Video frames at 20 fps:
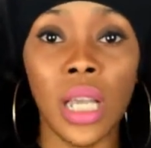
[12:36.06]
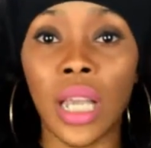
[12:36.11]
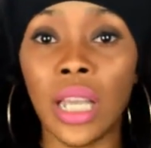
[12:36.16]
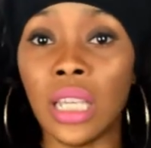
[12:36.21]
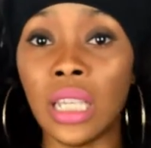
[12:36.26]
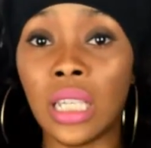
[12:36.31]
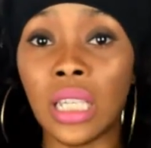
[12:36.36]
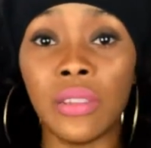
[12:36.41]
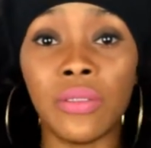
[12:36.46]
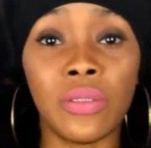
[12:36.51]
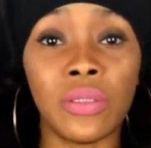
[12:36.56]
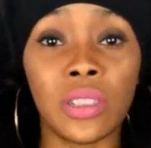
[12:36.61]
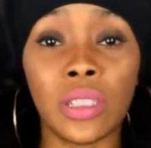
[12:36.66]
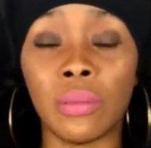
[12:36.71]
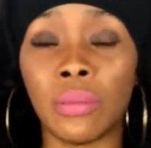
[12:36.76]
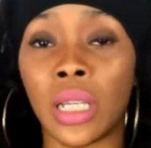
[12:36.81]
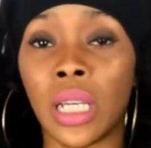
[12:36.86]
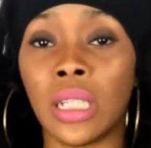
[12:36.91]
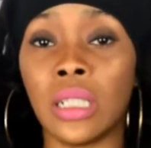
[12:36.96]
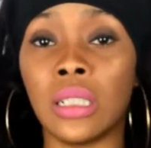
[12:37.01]
and give
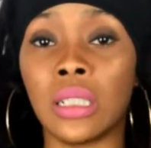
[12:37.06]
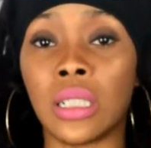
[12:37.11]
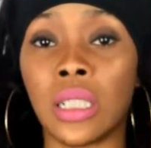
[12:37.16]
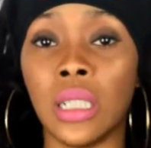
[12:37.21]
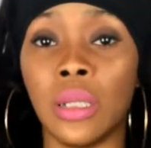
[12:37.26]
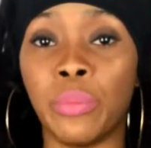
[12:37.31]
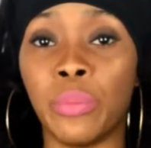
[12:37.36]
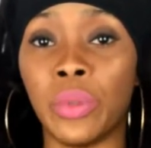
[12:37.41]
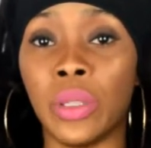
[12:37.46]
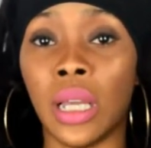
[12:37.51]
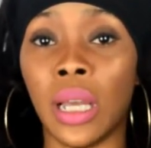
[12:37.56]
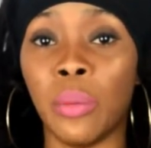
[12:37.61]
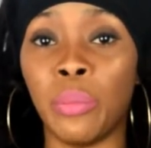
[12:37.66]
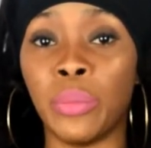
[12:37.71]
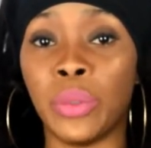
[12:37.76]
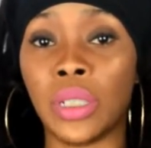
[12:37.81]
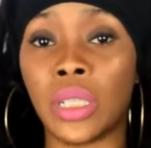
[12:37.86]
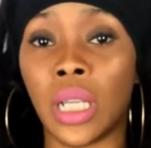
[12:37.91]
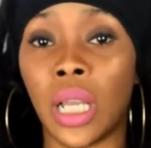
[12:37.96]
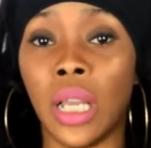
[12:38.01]
some kind of tip
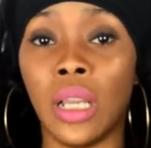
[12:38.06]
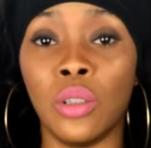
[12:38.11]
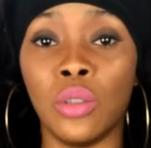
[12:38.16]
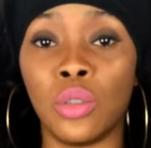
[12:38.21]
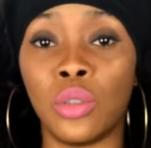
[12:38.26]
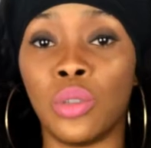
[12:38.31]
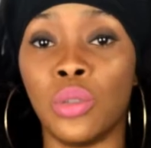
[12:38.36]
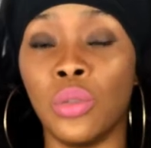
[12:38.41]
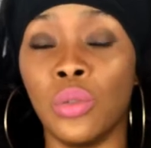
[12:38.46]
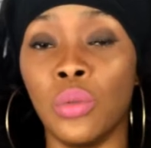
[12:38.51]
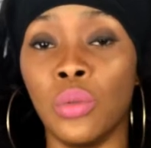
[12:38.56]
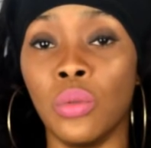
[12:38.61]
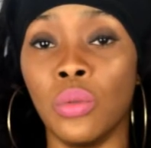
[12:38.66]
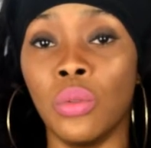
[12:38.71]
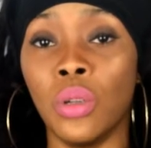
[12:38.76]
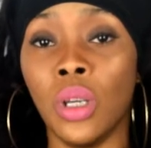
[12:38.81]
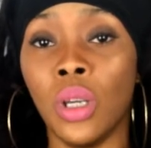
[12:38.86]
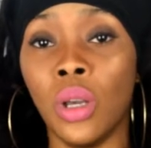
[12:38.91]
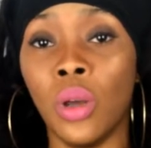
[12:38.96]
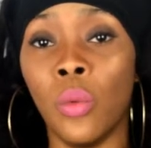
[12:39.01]
that pertains
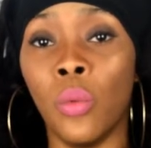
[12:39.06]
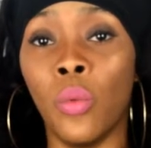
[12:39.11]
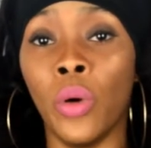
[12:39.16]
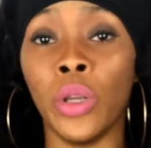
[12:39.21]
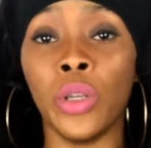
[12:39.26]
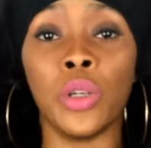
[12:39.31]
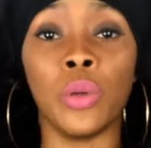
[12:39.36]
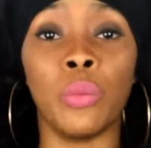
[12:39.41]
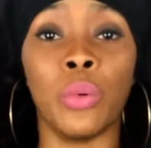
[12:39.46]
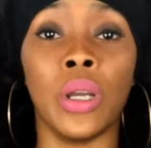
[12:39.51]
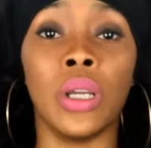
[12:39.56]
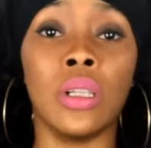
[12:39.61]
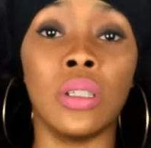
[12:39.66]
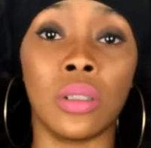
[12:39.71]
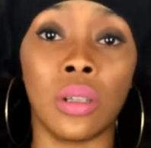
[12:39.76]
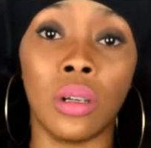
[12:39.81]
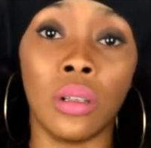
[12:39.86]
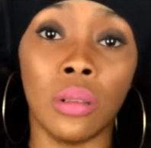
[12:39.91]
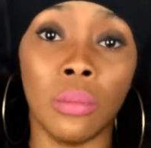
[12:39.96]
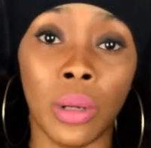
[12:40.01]
to what your
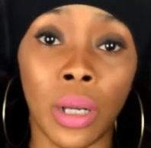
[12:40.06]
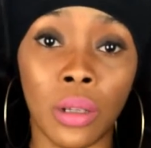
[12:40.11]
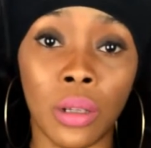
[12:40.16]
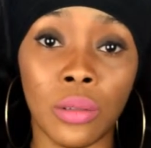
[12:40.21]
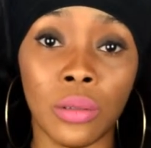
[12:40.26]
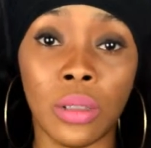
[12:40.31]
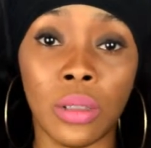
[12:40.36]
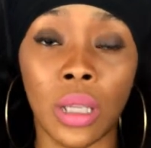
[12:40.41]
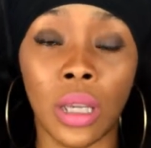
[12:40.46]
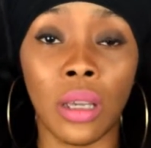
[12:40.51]
brand is all about.